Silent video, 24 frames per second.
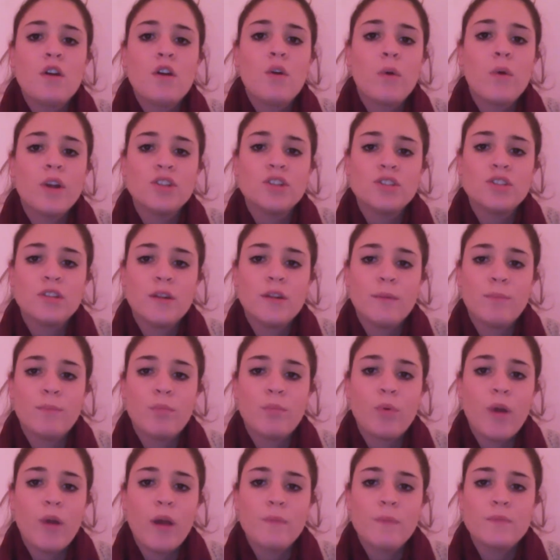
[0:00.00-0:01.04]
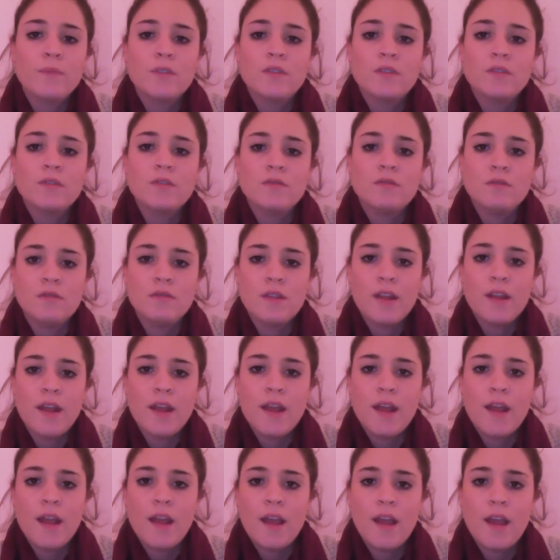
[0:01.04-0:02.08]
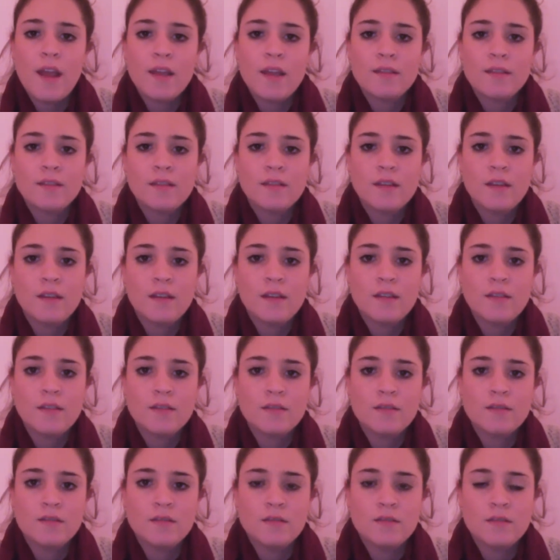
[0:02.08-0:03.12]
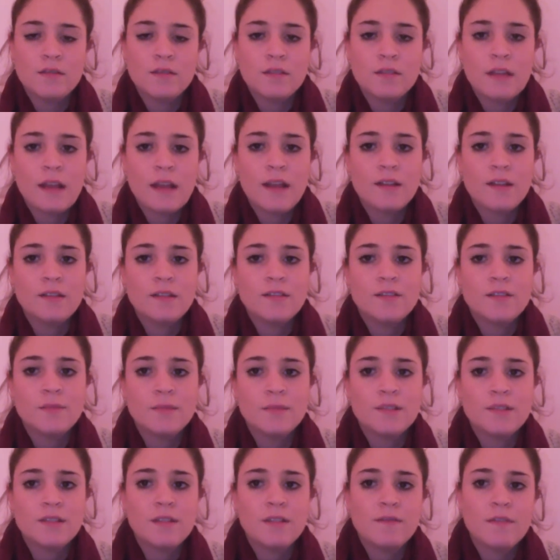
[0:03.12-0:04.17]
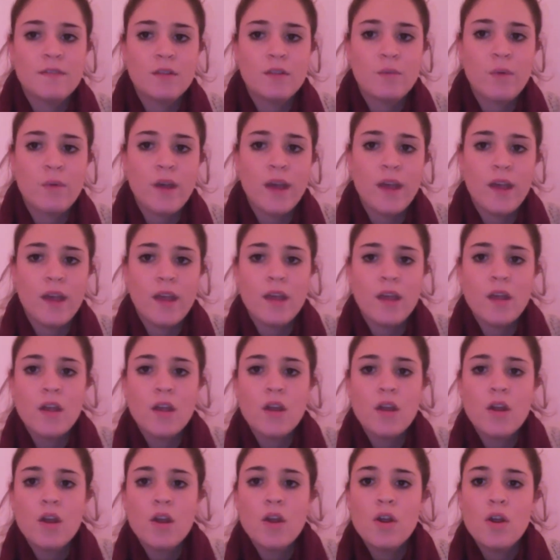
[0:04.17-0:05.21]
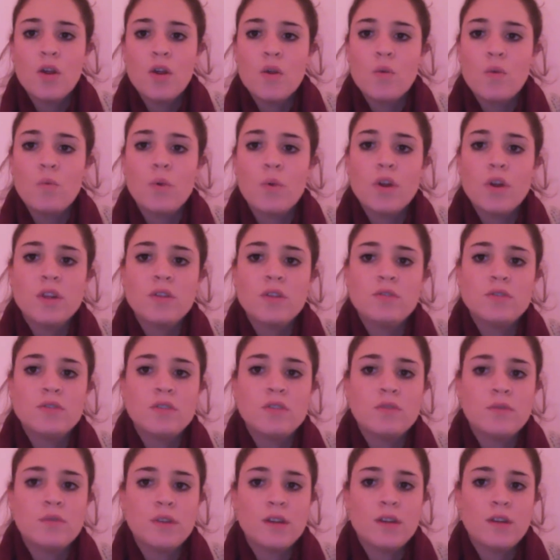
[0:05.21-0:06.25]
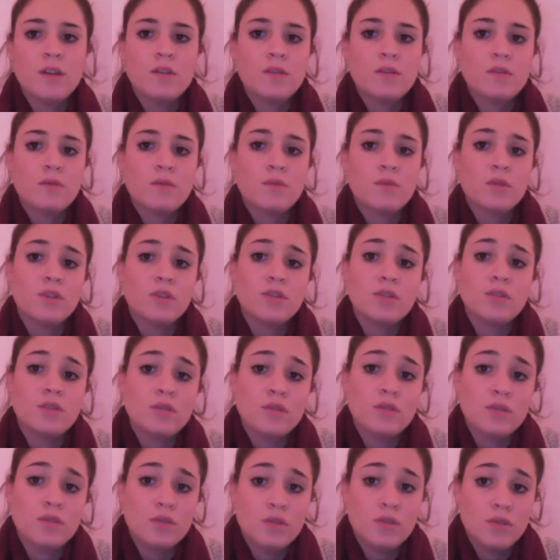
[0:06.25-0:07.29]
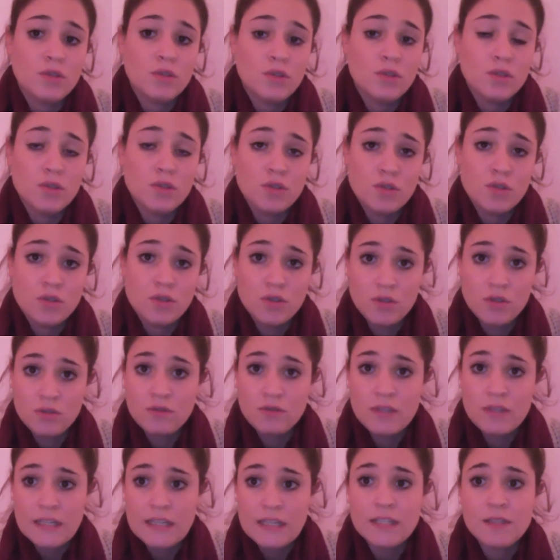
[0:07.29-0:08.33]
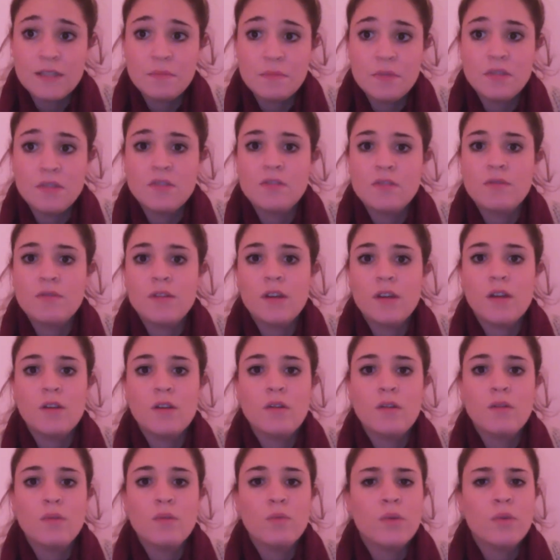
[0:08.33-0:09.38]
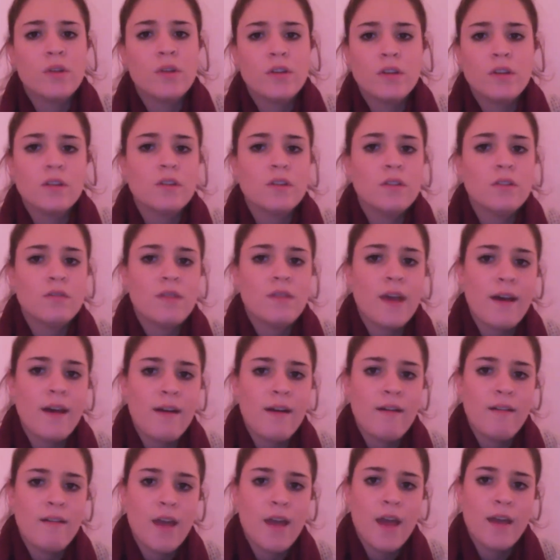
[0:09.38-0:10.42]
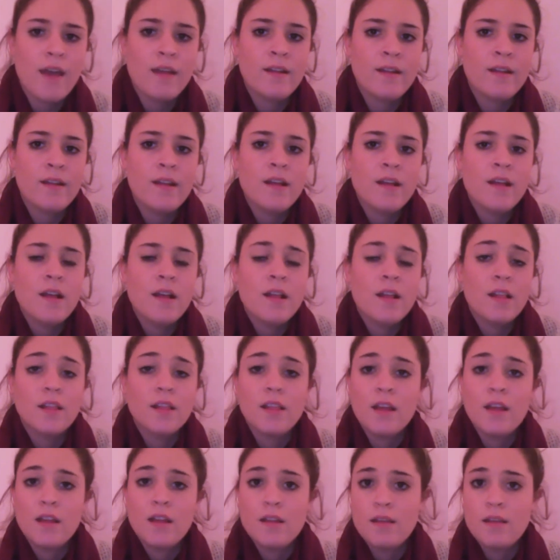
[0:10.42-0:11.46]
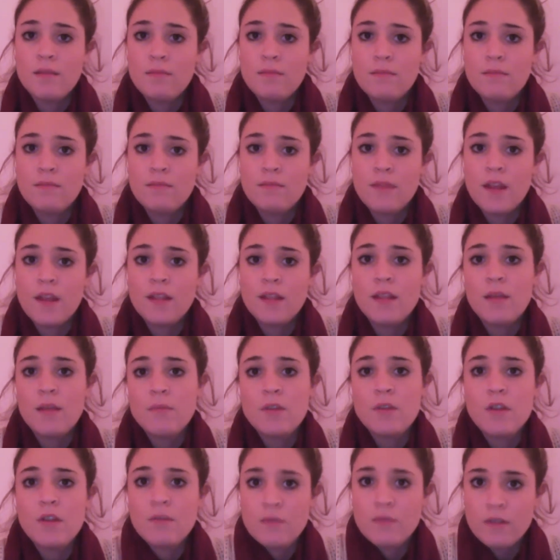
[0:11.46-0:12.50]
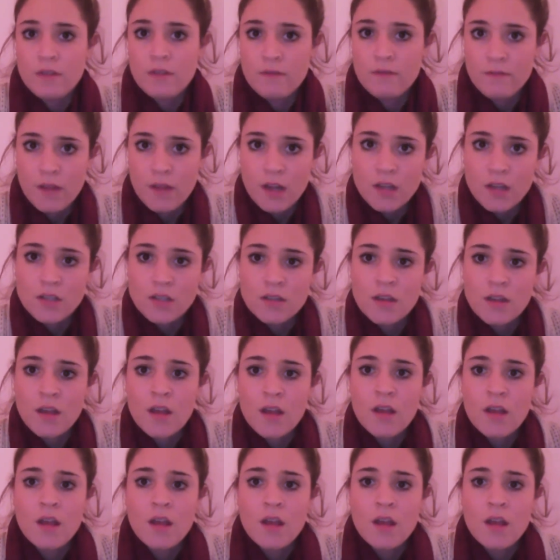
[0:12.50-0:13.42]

question and prompt the student, asking in a specific way, what are you doing? What do you need to be doing? What are you going to do now? And let me know when you're finished.